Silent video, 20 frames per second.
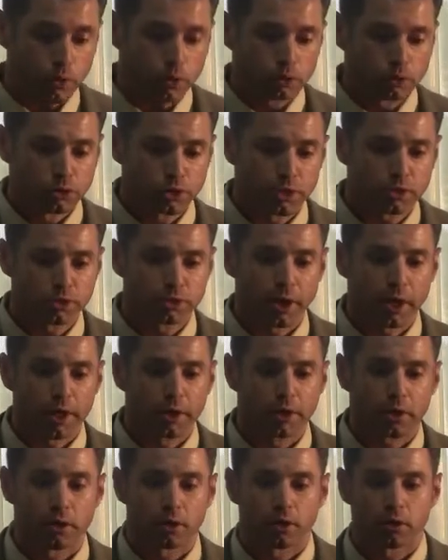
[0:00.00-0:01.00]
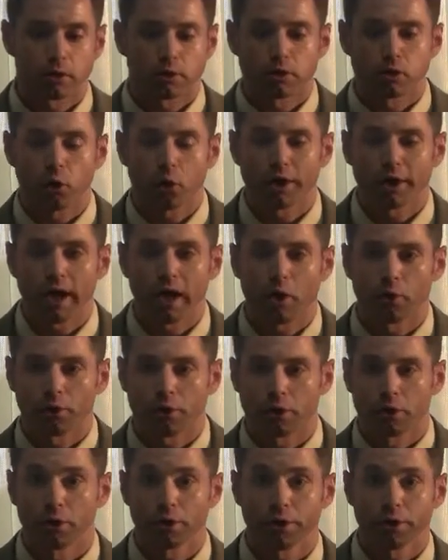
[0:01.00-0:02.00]
just like going out
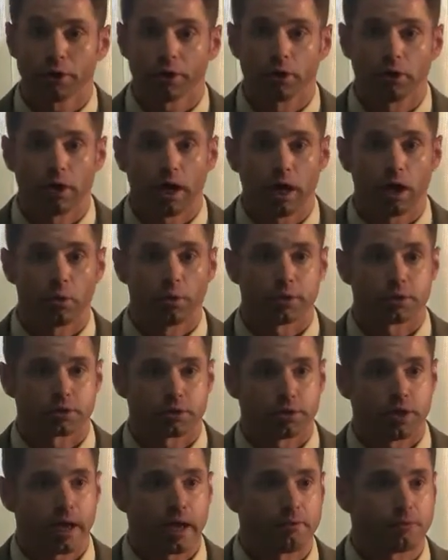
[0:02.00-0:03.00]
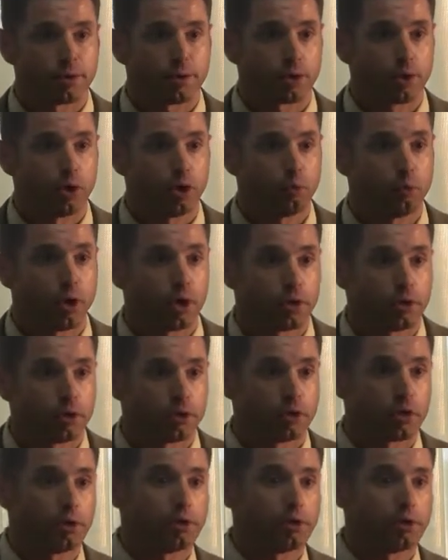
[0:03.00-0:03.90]
and earning an allowance and having your own money